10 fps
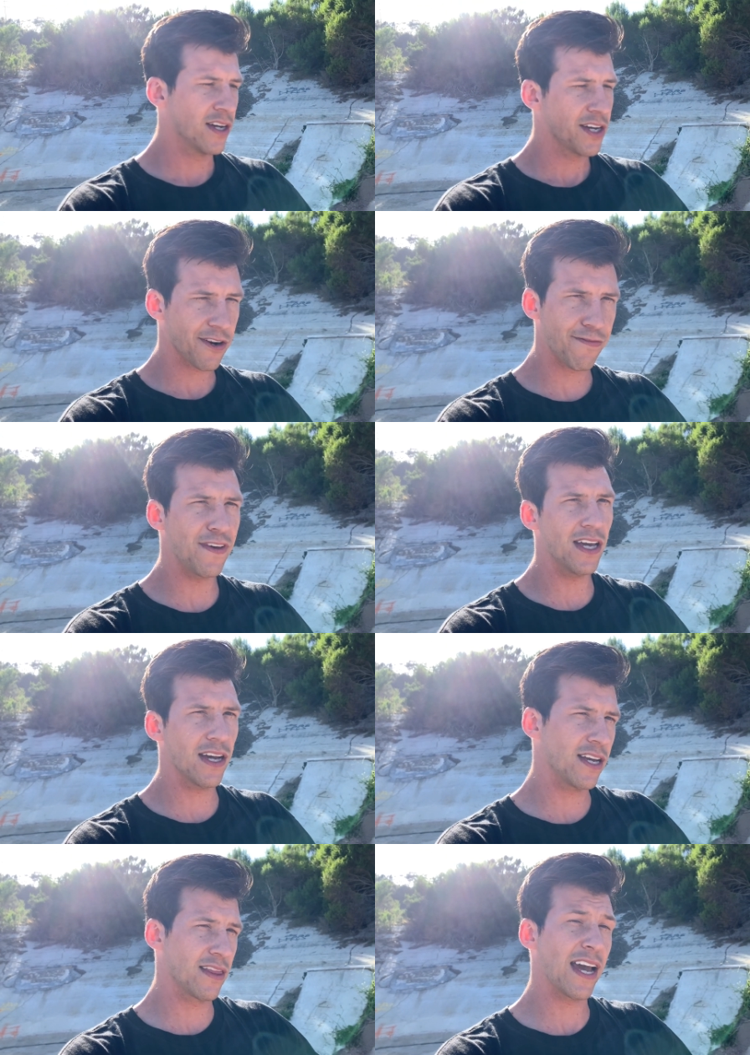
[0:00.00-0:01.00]
your feet
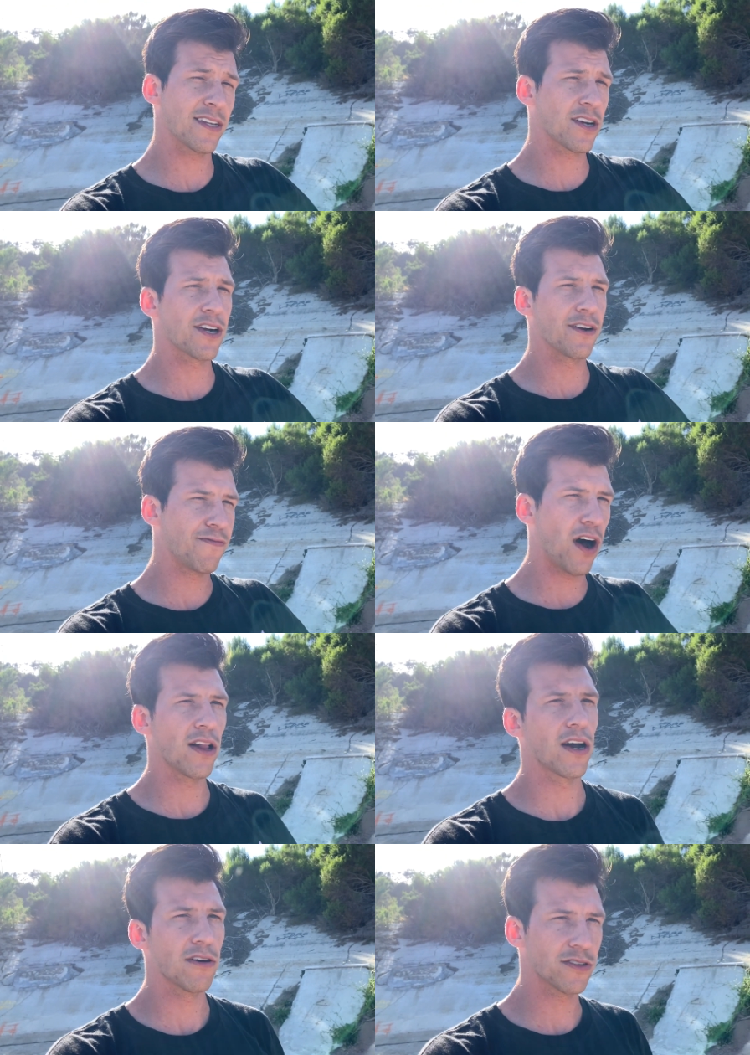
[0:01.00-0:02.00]
and legs are going to
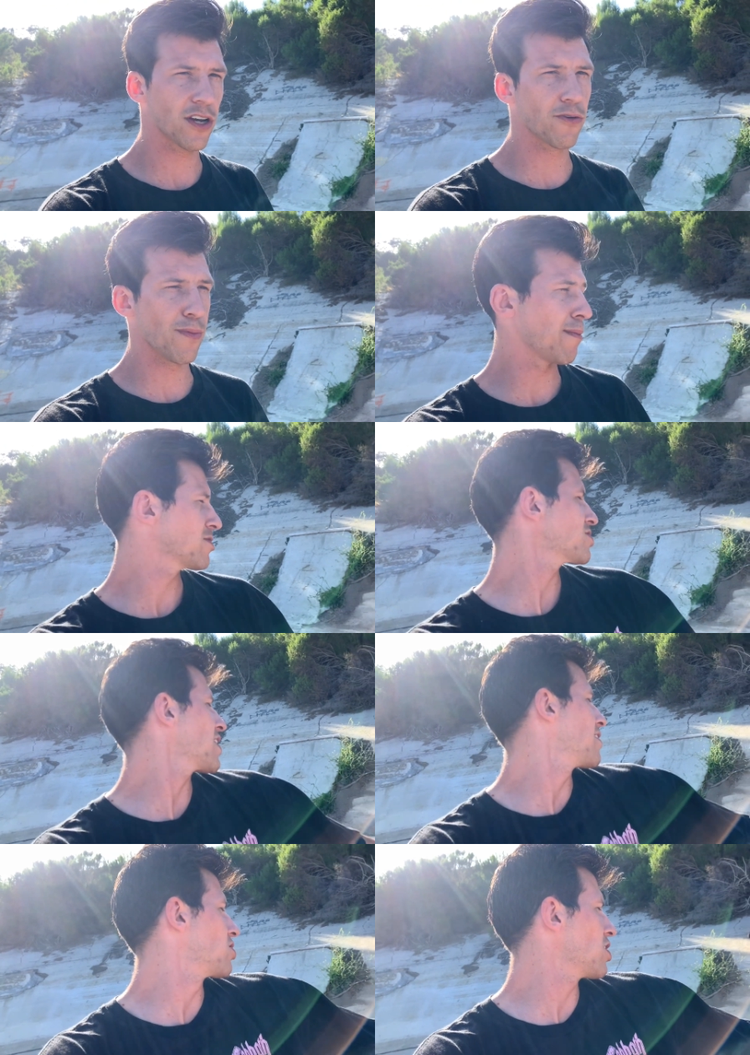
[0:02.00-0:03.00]
follow. So remember, just
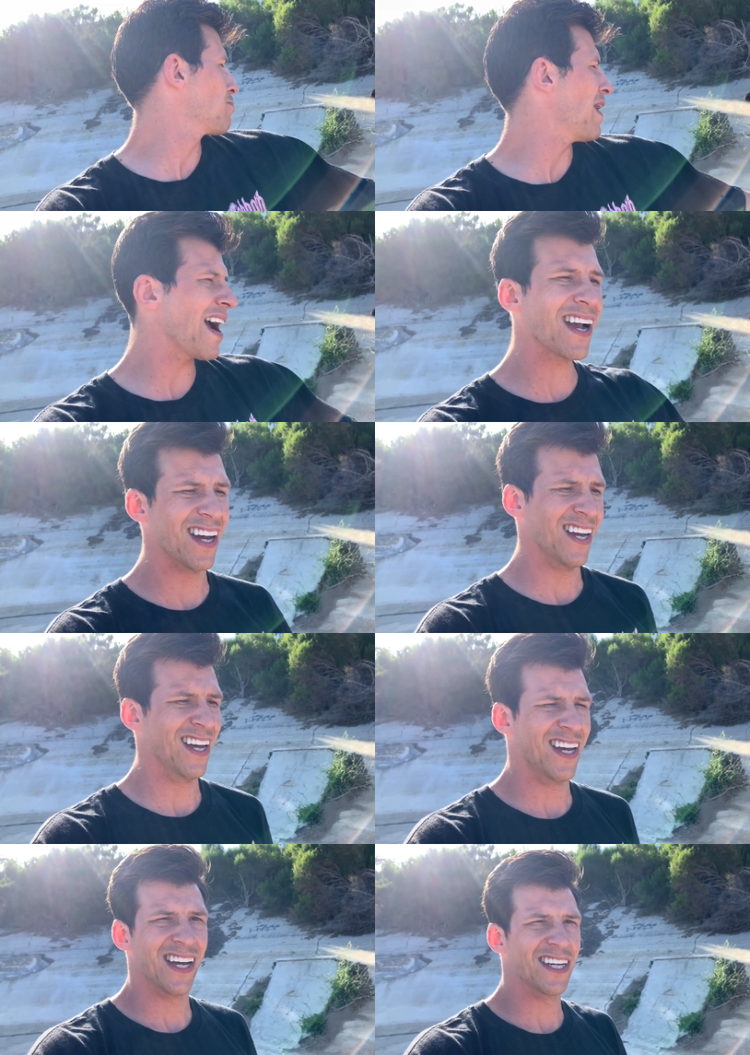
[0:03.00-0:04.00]
kind of look back
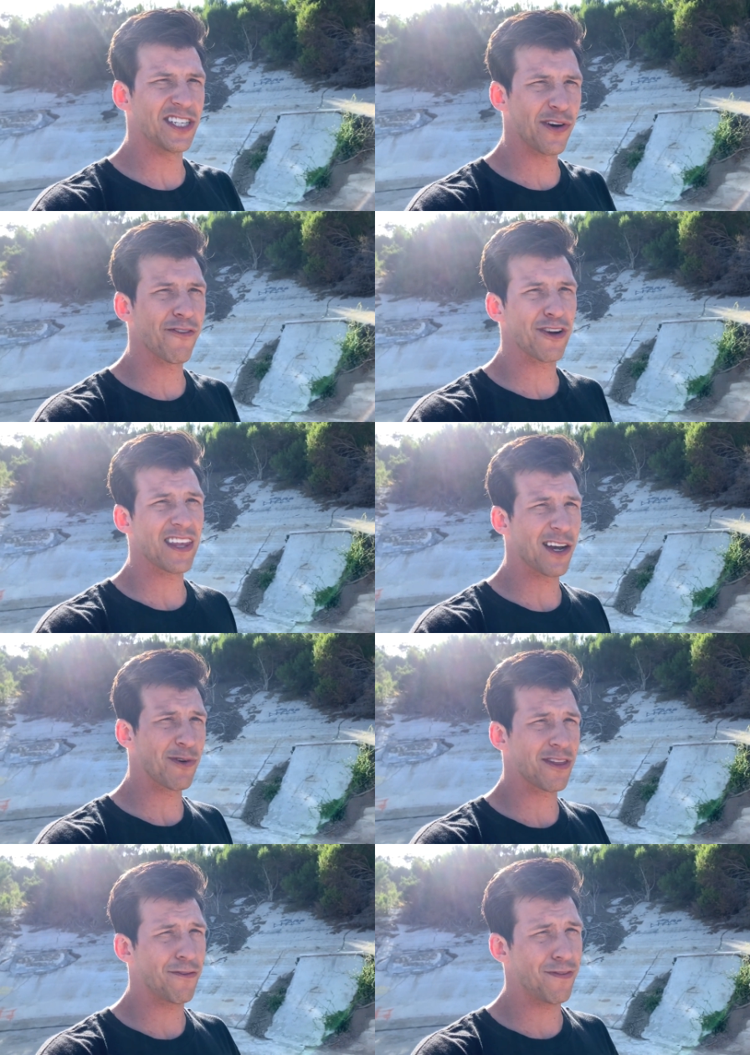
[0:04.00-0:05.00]
and do everything
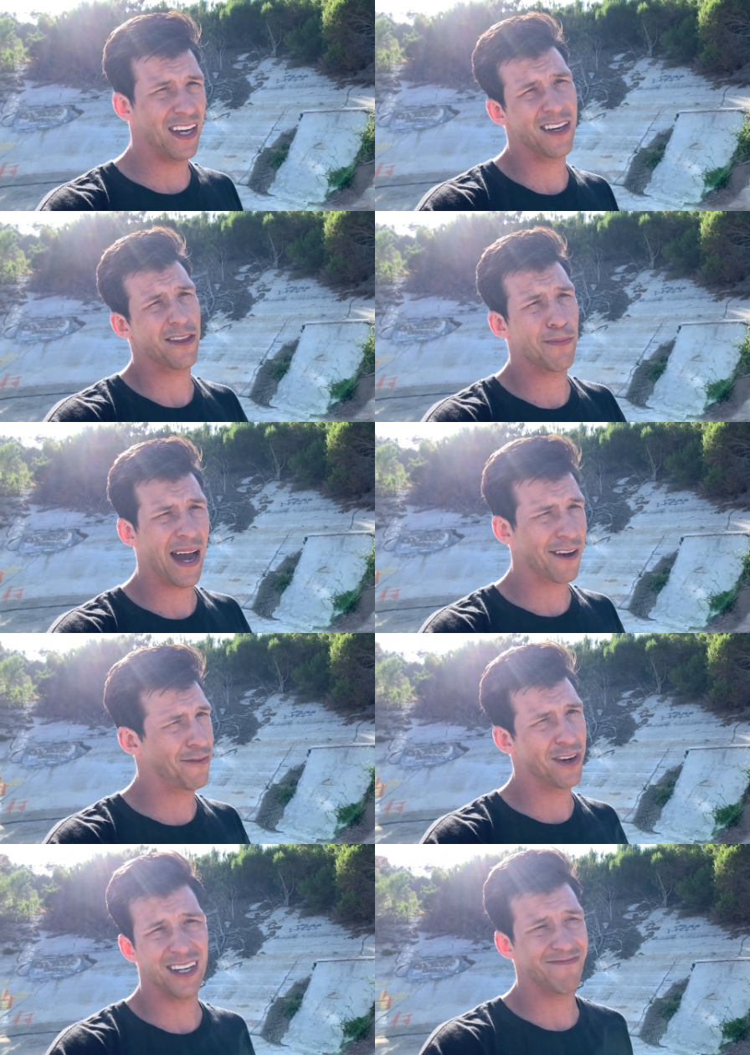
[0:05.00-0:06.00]
with the feet, the back
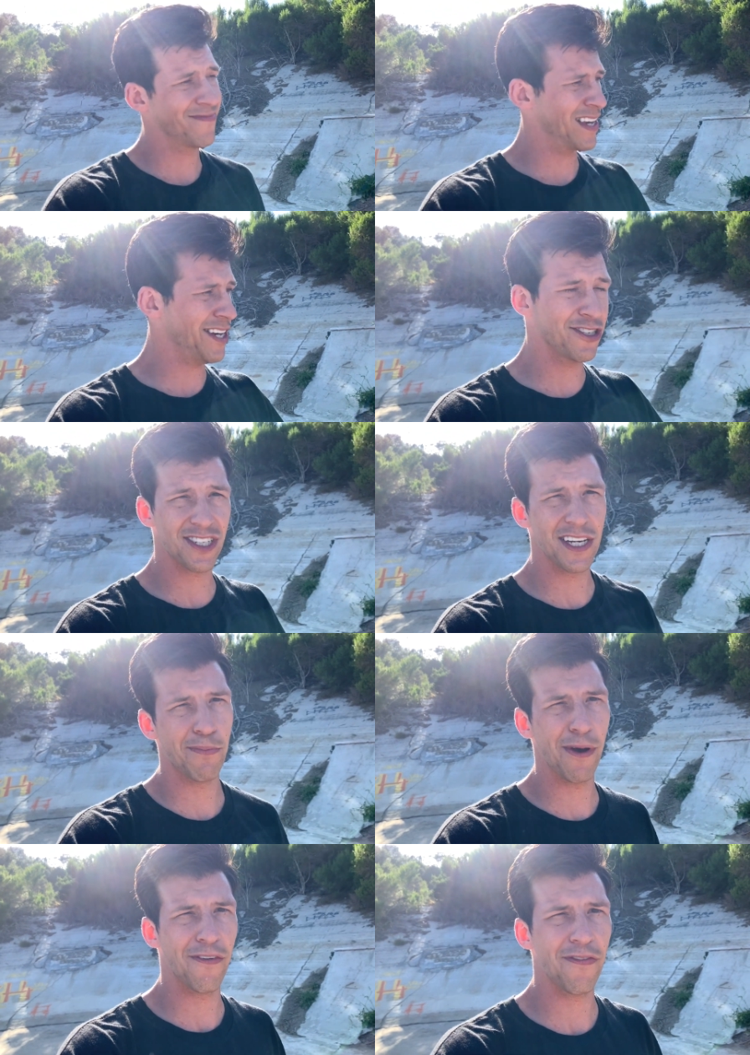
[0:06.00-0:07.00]
foot, and you just did a
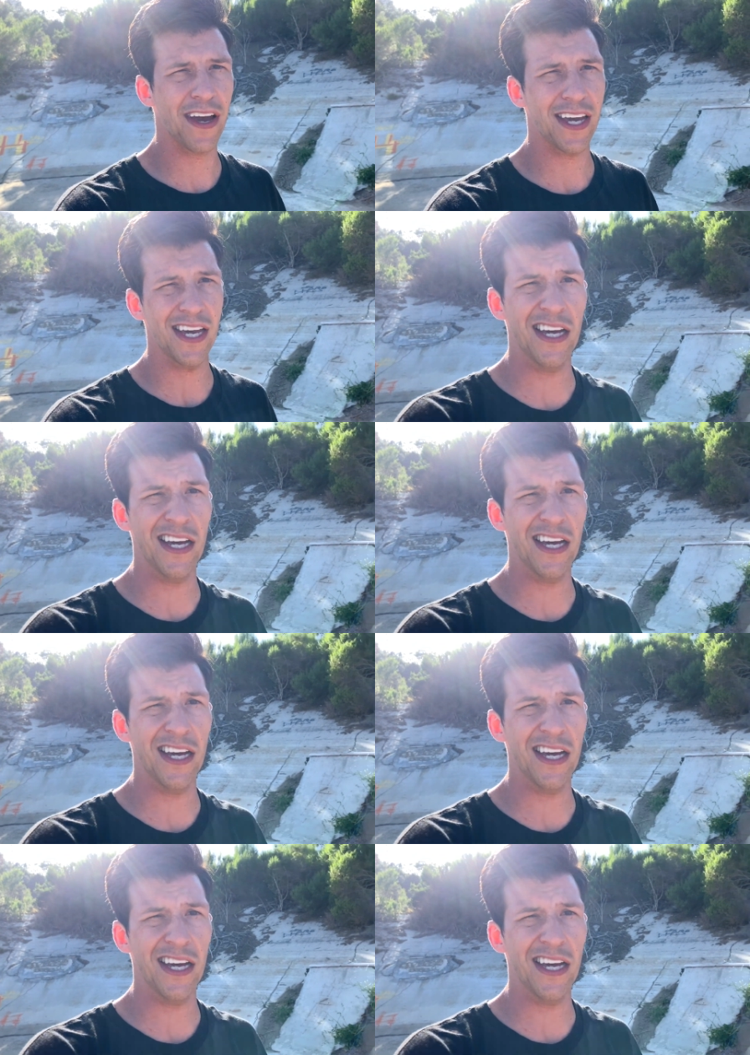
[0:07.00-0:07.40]
pivot fakie.